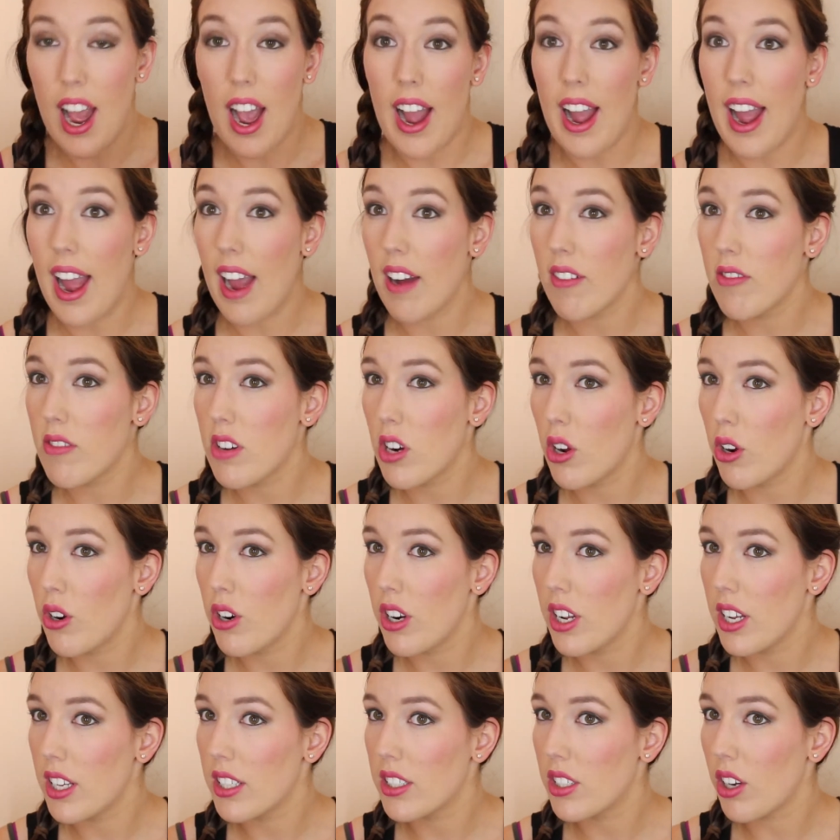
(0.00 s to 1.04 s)
I have
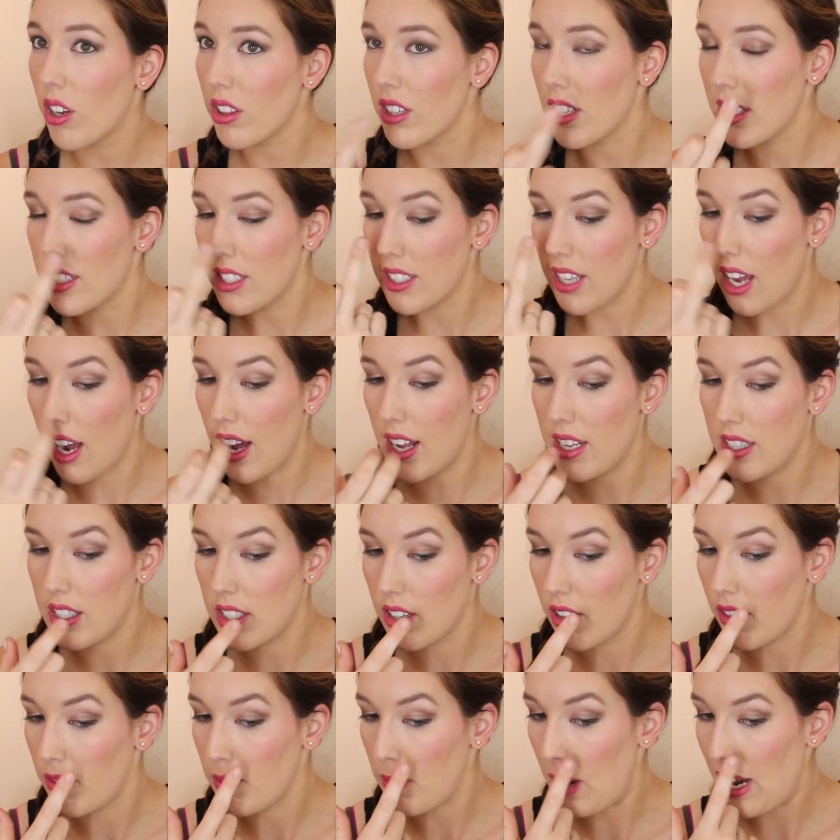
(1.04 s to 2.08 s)
noticed on the sides
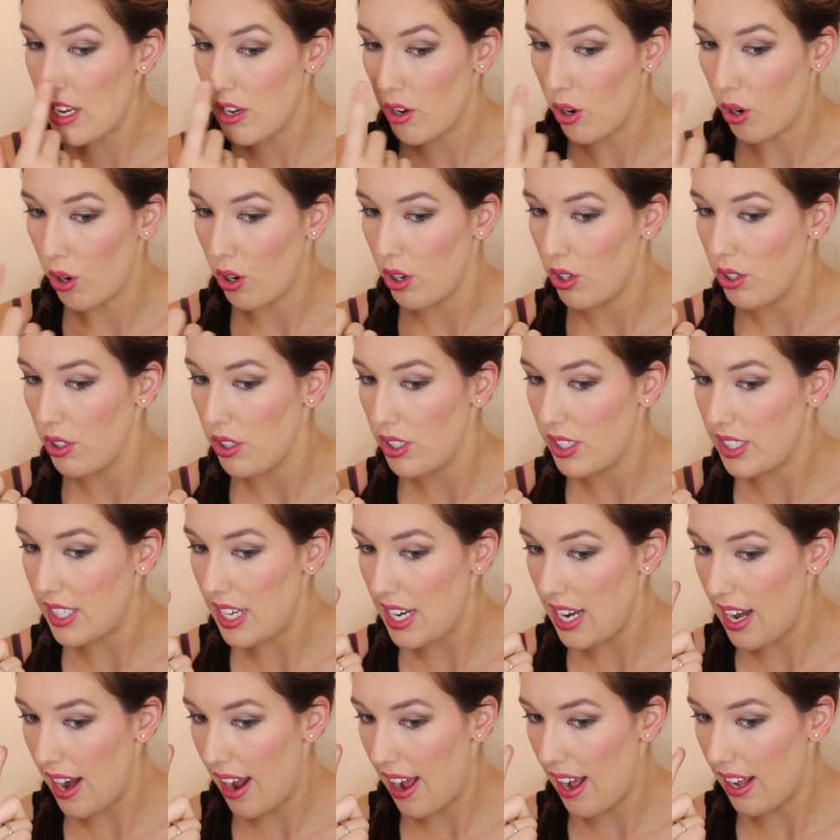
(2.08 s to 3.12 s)
of my nose
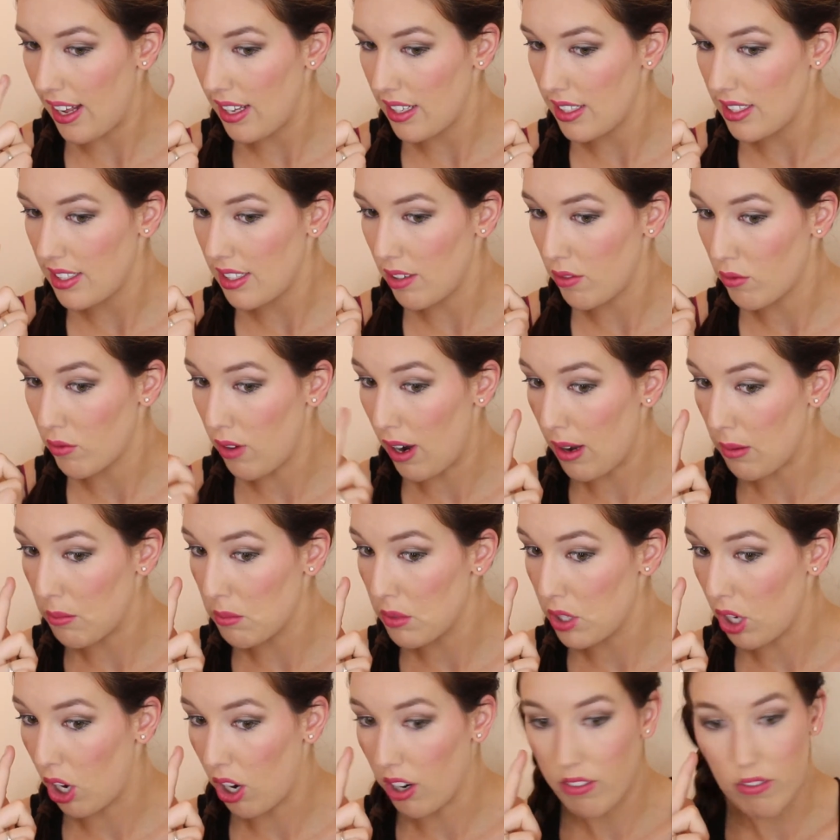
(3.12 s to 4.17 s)
it has
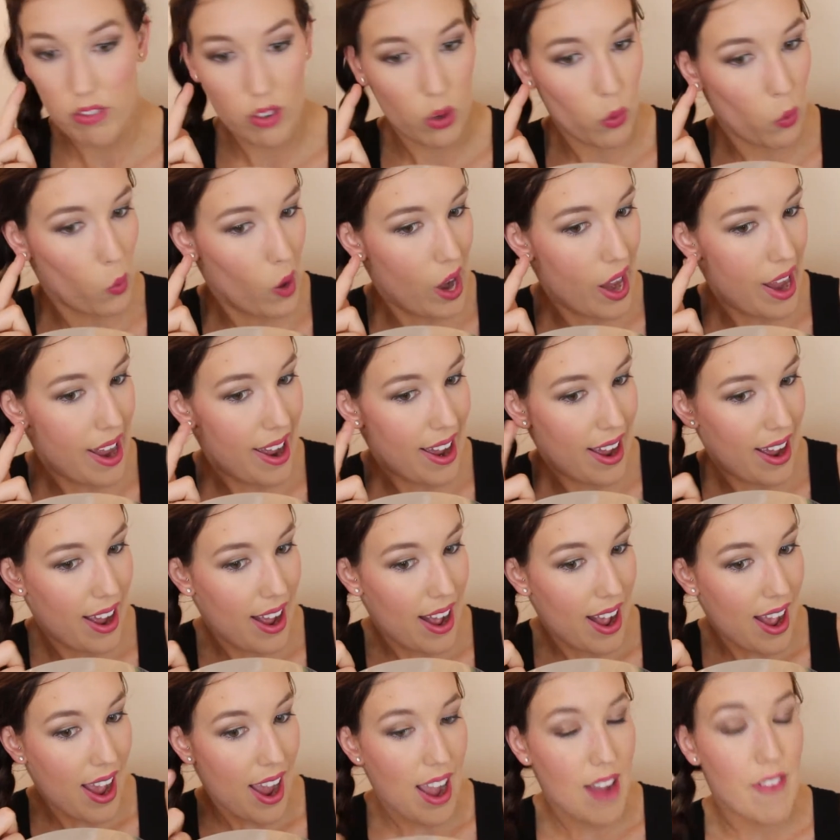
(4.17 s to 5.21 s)
rubbed off where
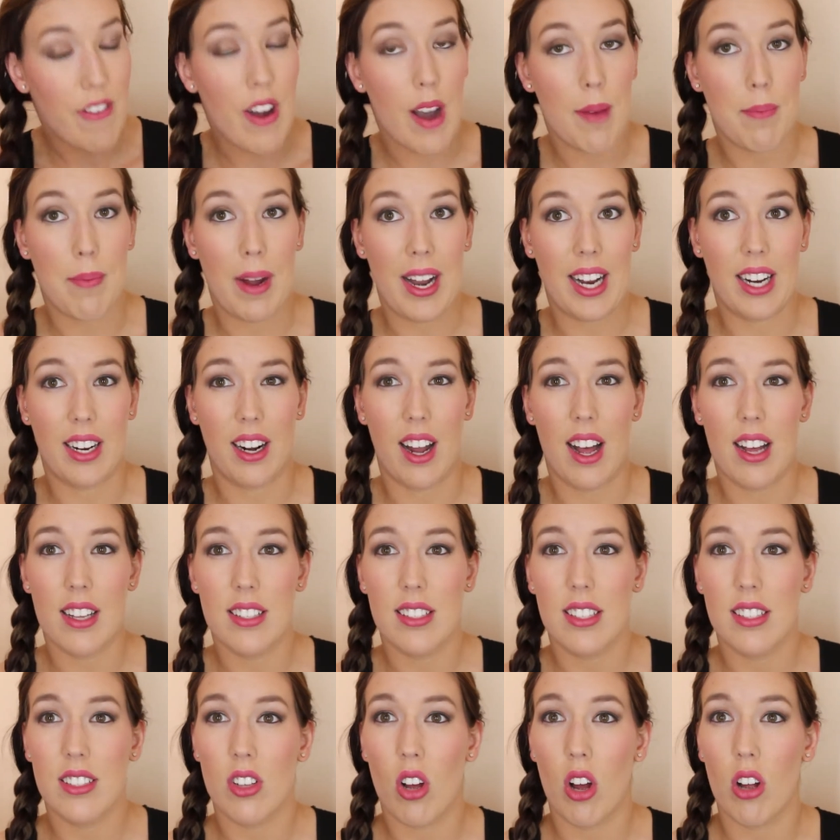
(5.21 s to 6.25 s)
I've had my
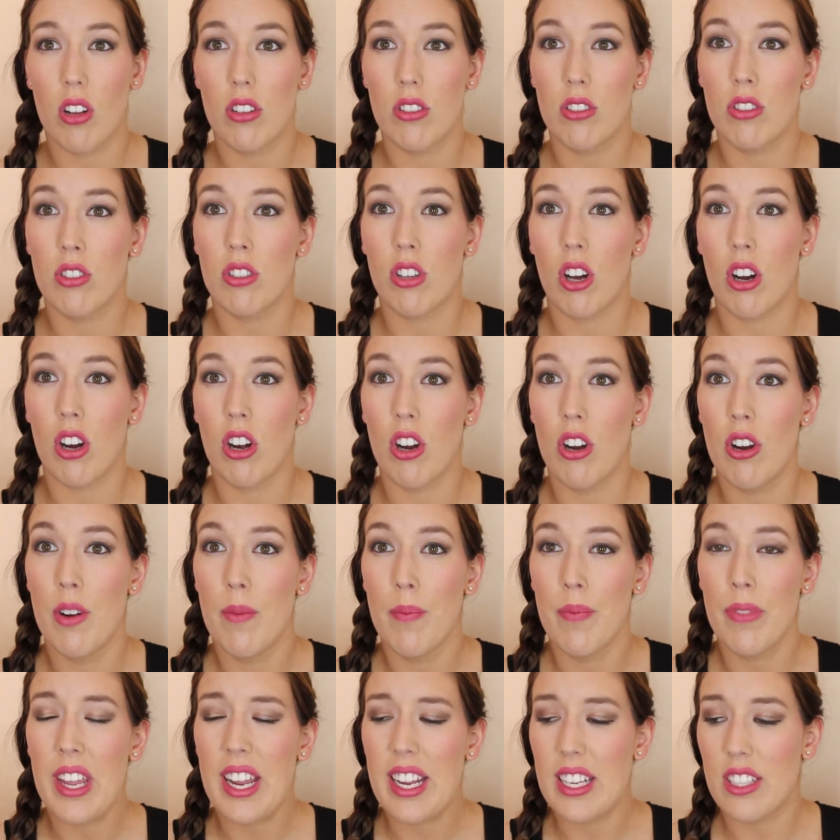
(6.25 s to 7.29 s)
glasses on, so
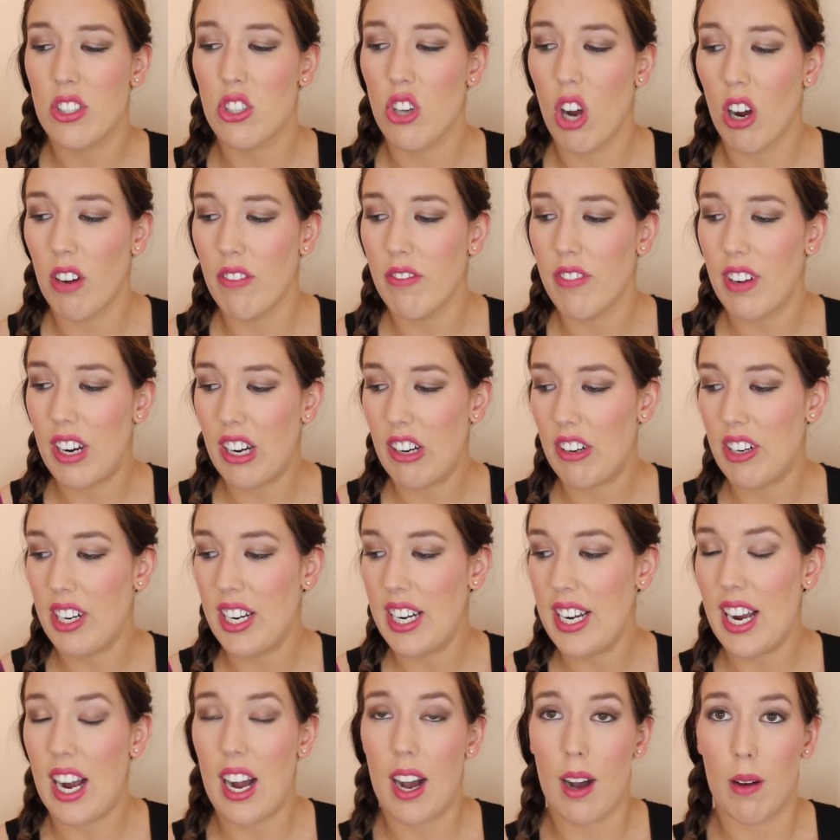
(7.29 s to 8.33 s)
it's not
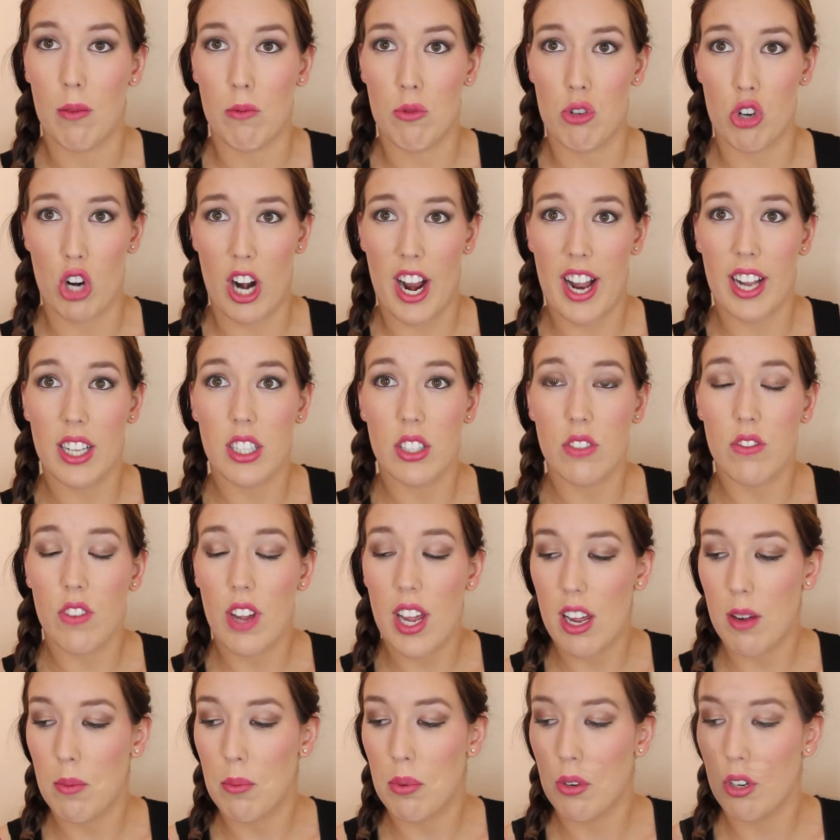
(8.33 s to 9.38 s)
very
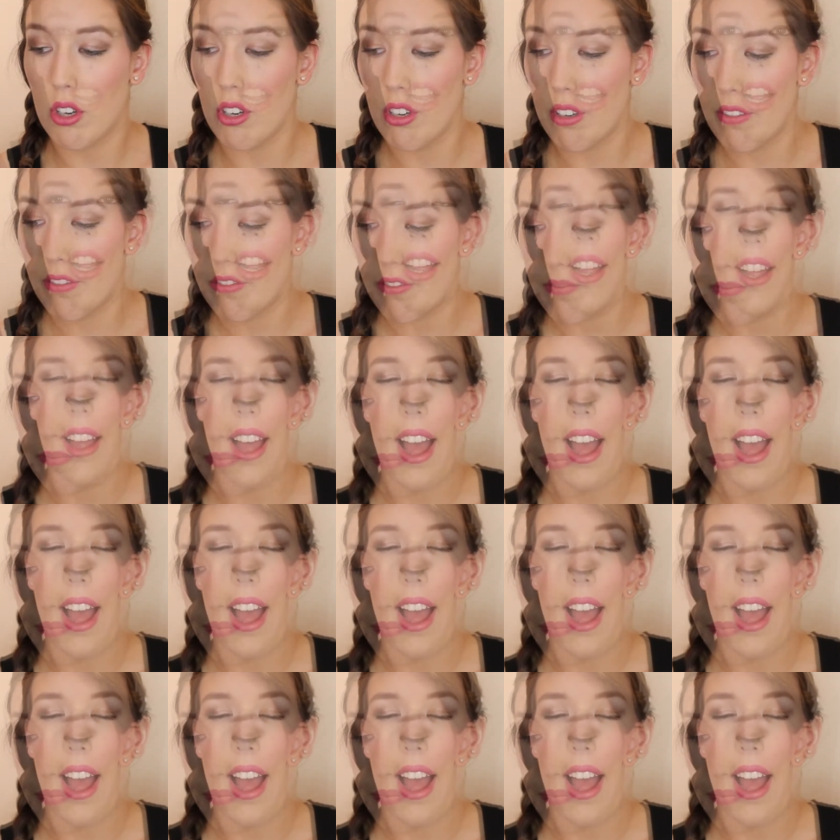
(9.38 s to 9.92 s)
transfer proof.